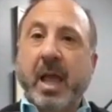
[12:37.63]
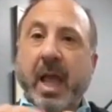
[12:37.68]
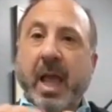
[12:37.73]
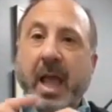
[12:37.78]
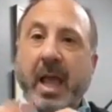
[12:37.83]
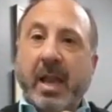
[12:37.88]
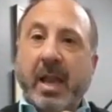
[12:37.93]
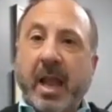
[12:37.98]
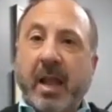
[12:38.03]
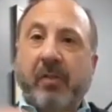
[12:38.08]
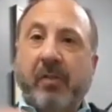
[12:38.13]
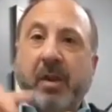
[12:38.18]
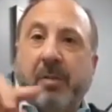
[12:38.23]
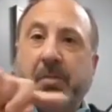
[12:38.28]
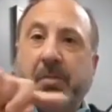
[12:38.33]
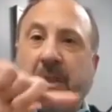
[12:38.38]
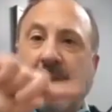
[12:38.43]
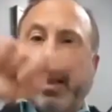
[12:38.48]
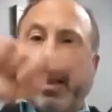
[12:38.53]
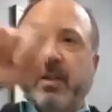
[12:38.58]
and every
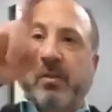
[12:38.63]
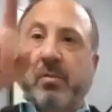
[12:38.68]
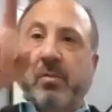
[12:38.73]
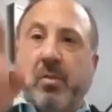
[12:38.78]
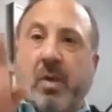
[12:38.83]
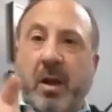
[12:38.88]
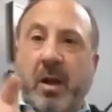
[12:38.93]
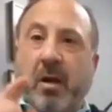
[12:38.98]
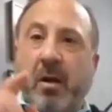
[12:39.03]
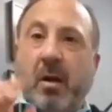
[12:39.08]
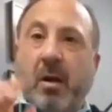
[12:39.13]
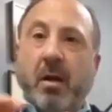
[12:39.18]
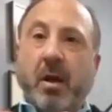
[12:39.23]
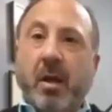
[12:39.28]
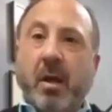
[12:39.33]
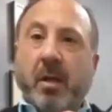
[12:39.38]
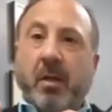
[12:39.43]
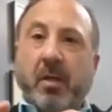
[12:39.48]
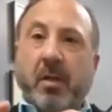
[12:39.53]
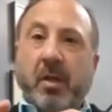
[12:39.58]
place where
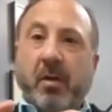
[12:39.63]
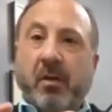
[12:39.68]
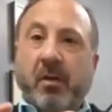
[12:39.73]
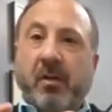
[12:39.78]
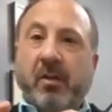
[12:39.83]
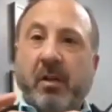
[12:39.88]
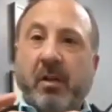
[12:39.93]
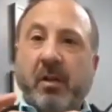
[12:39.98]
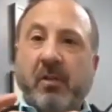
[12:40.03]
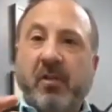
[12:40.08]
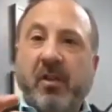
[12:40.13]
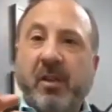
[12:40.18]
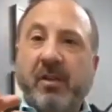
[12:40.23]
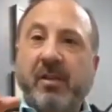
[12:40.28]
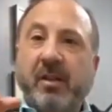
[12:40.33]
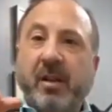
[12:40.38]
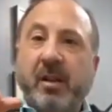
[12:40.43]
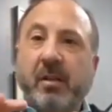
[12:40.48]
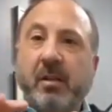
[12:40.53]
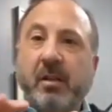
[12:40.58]
there's
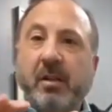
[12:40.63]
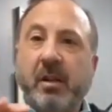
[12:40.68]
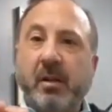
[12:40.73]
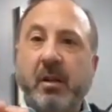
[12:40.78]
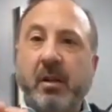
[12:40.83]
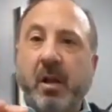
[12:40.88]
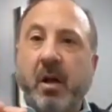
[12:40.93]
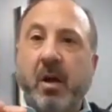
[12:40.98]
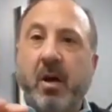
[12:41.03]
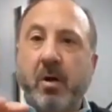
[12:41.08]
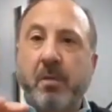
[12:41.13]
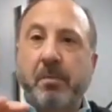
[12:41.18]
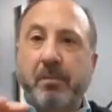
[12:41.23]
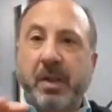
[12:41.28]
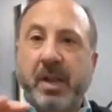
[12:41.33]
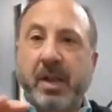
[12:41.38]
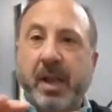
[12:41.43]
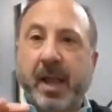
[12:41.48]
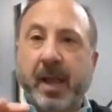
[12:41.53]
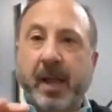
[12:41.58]
just a little
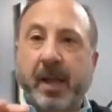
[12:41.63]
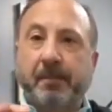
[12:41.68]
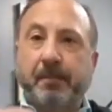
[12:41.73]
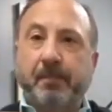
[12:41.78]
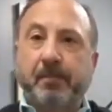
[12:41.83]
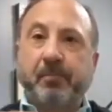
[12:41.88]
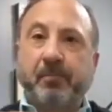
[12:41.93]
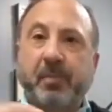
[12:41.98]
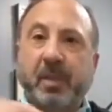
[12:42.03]
opening,